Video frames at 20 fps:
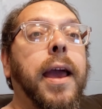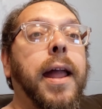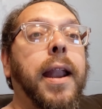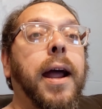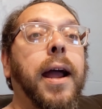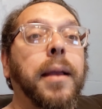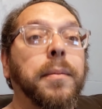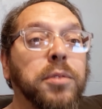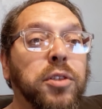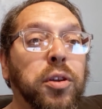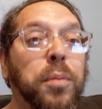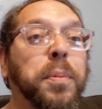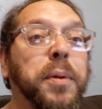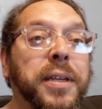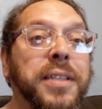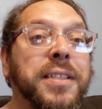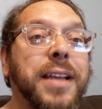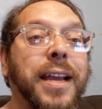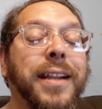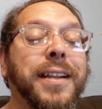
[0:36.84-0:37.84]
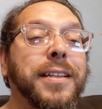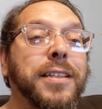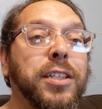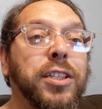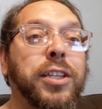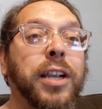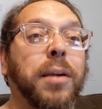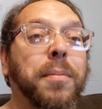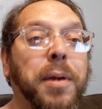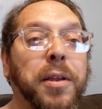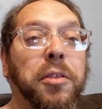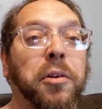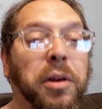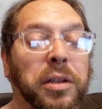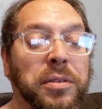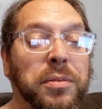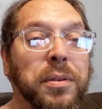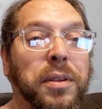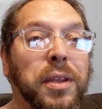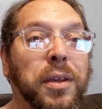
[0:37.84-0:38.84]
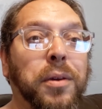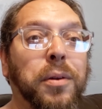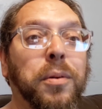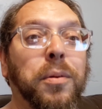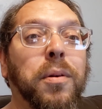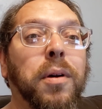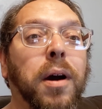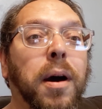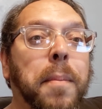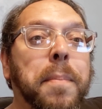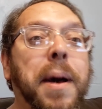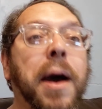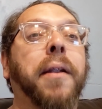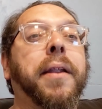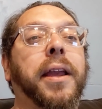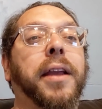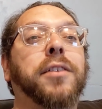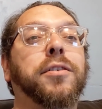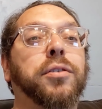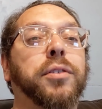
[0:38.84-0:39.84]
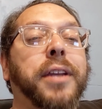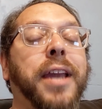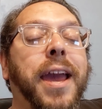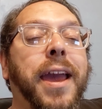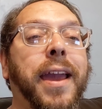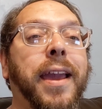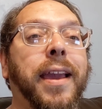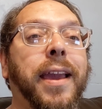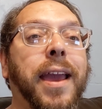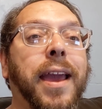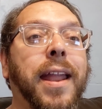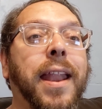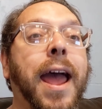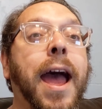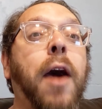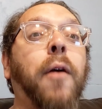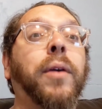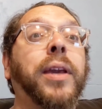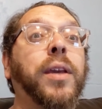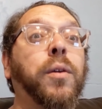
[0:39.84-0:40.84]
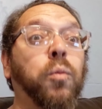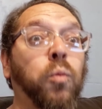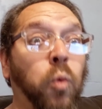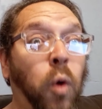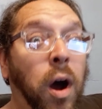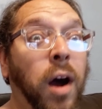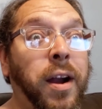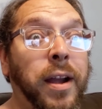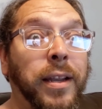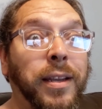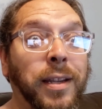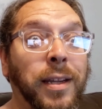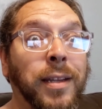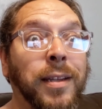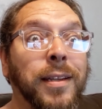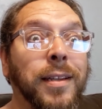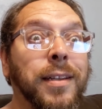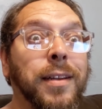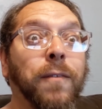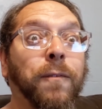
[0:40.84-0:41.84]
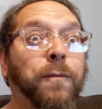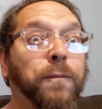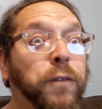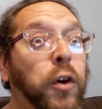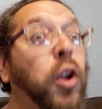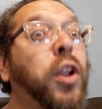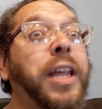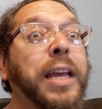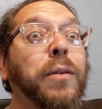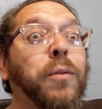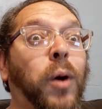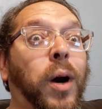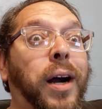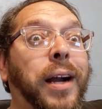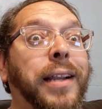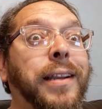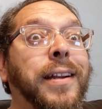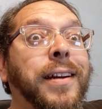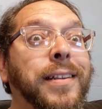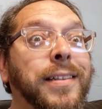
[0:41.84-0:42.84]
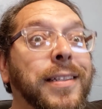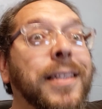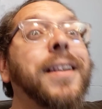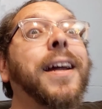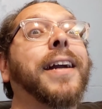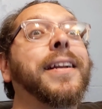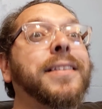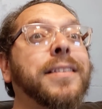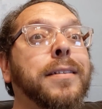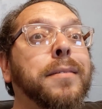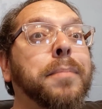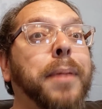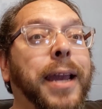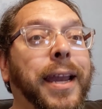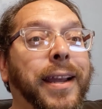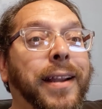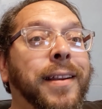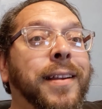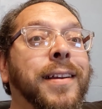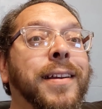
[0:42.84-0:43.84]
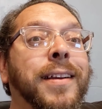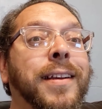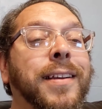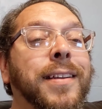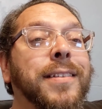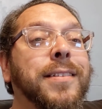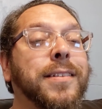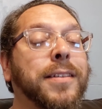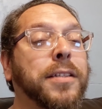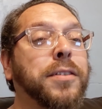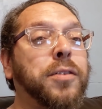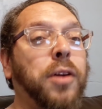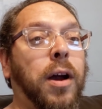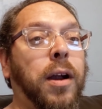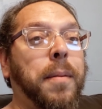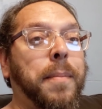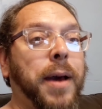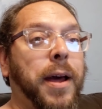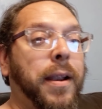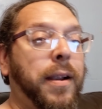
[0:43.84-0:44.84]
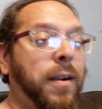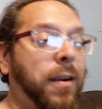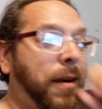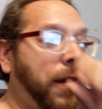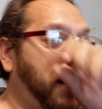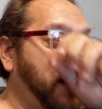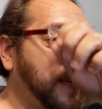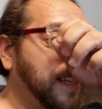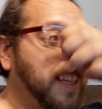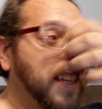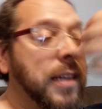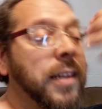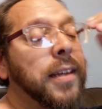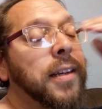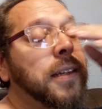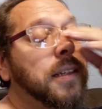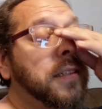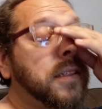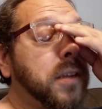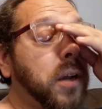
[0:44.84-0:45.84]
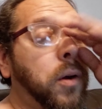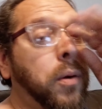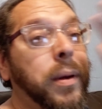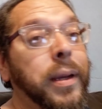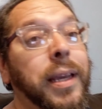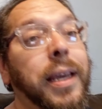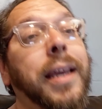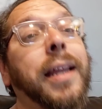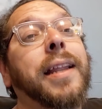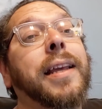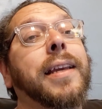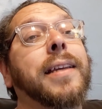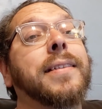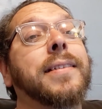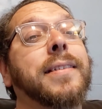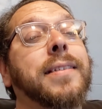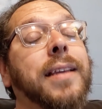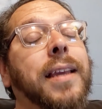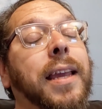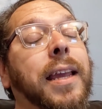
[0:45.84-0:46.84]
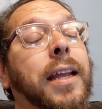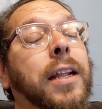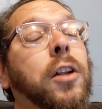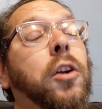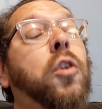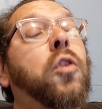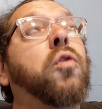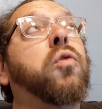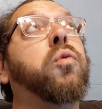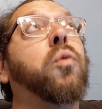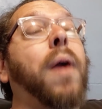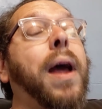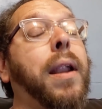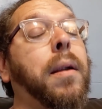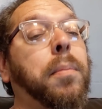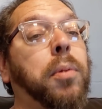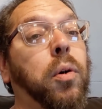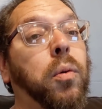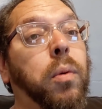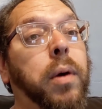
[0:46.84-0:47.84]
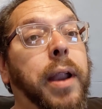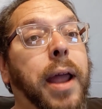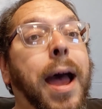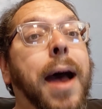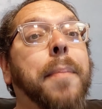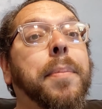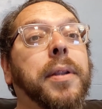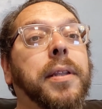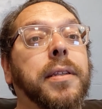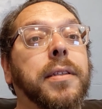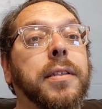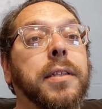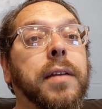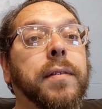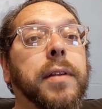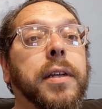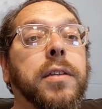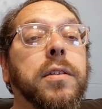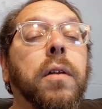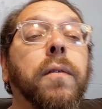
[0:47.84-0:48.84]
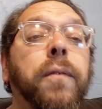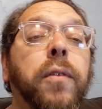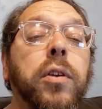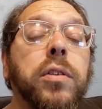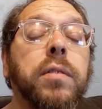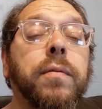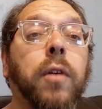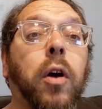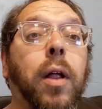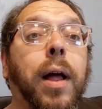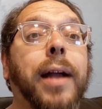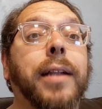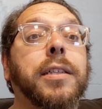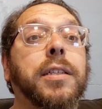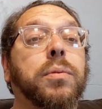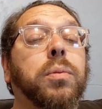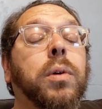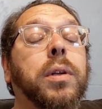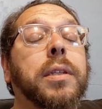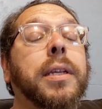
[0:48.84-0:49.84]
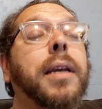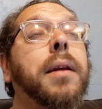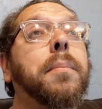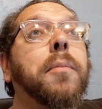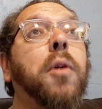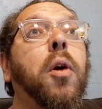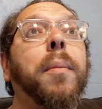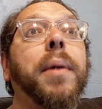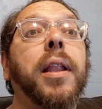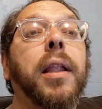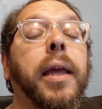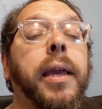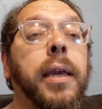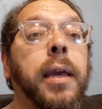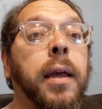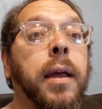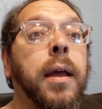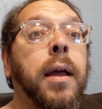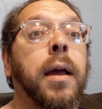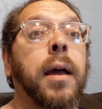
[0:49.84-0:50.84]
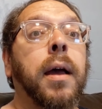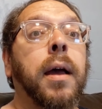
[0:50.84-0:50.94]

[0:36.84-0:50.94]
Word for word: and I am super excited to share my thoughts with you about Andrew Yang and how he won, fully won tonight's debate. So let's talk about it. All right. So it is incredible what happened this evening. So first of all, I just want to take a moment. Like